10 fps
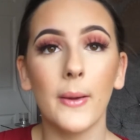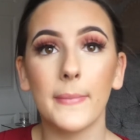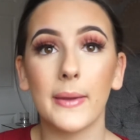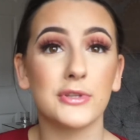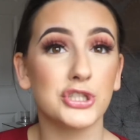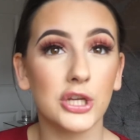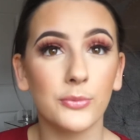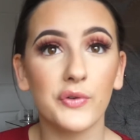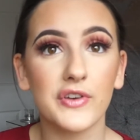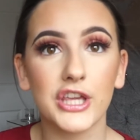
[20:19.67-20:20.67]
maybe two
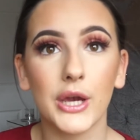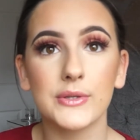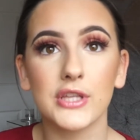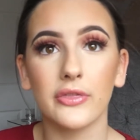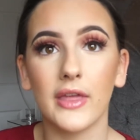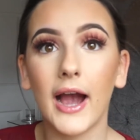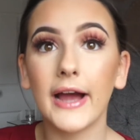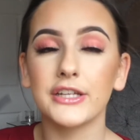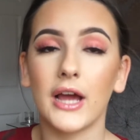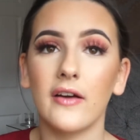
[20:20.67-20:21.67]
more videos on
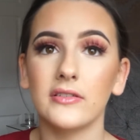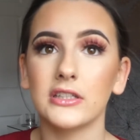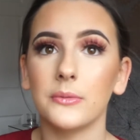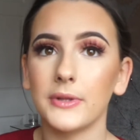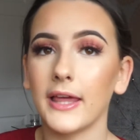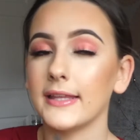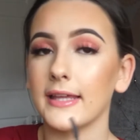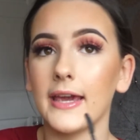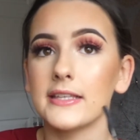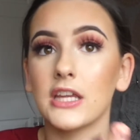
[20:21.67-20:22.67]
that, and I have a little
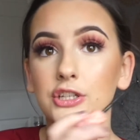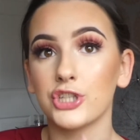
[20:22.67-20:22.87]
playlist.